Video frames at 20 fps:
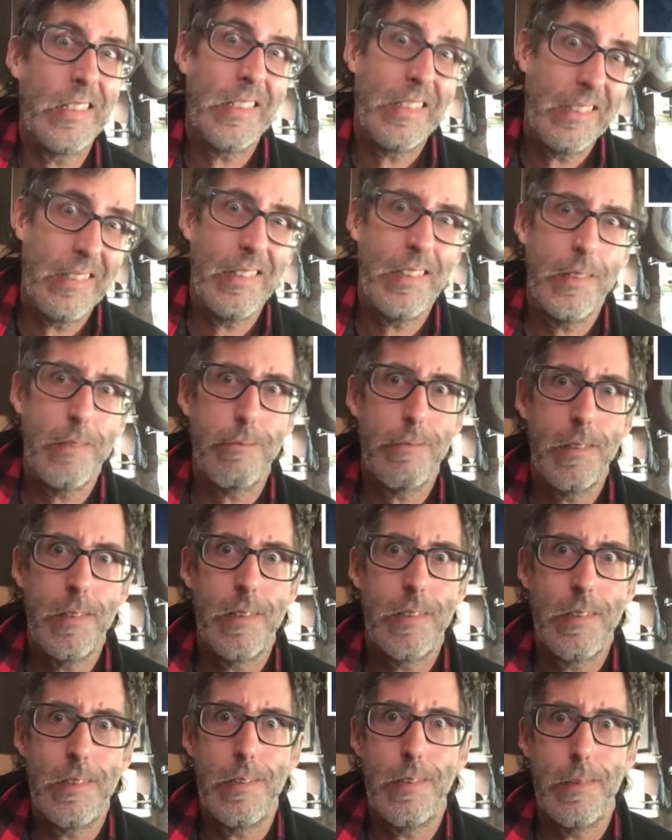That's really
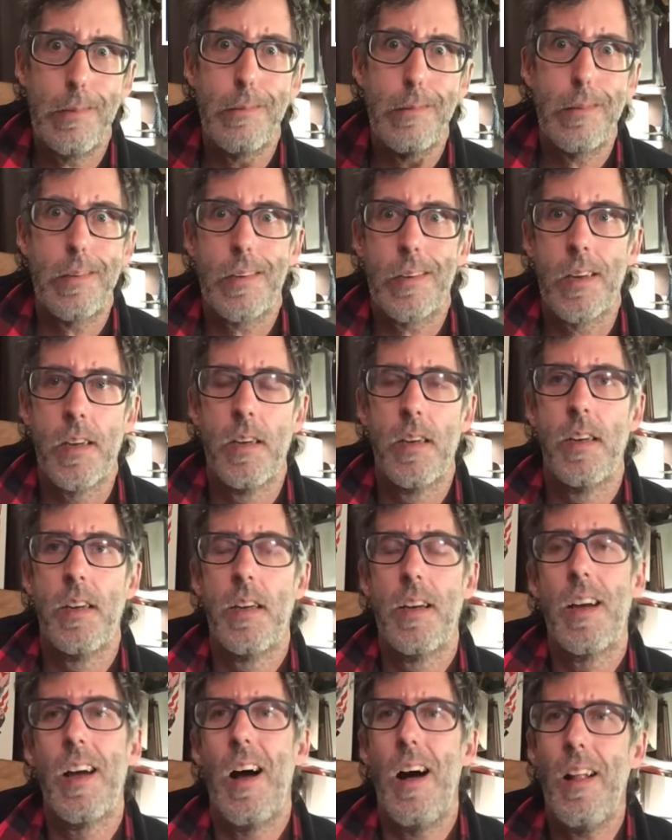all I know.
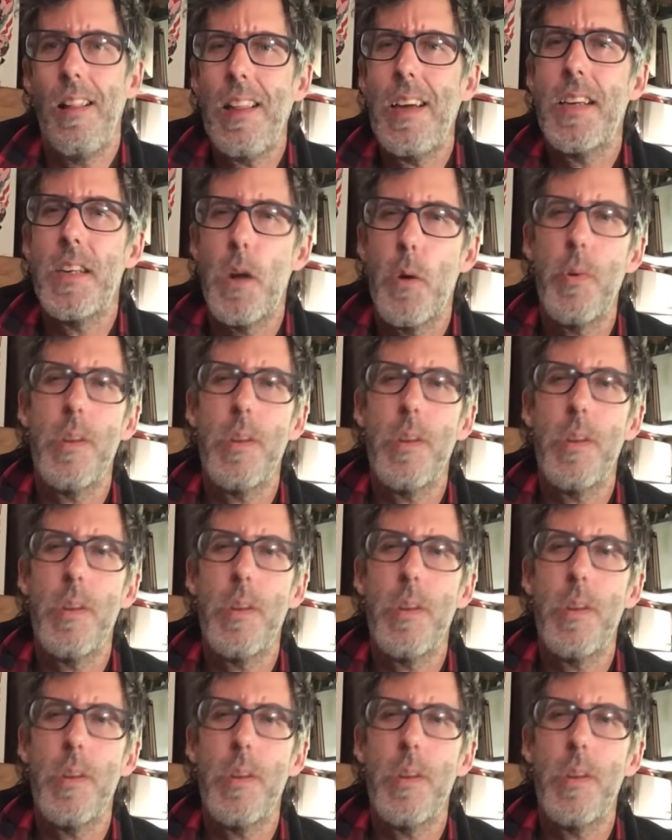All I know